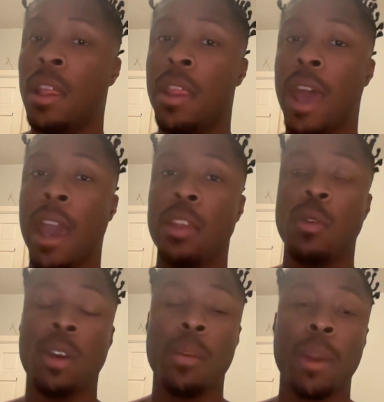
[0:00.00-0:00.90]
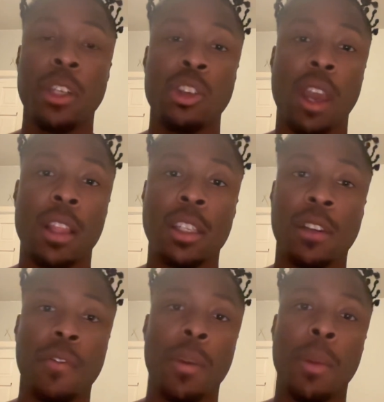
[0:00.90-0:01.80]
That you can be attracted
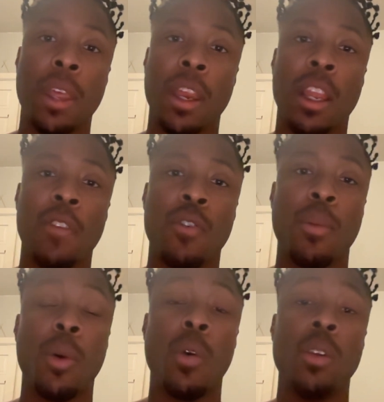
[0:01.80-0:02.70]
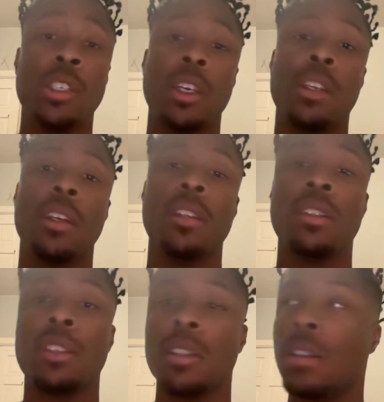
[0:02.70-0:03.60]
to femininity from all
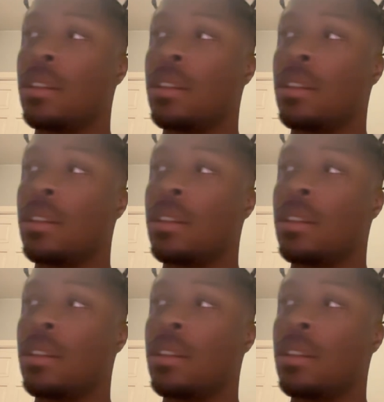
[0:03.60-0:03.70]
genders.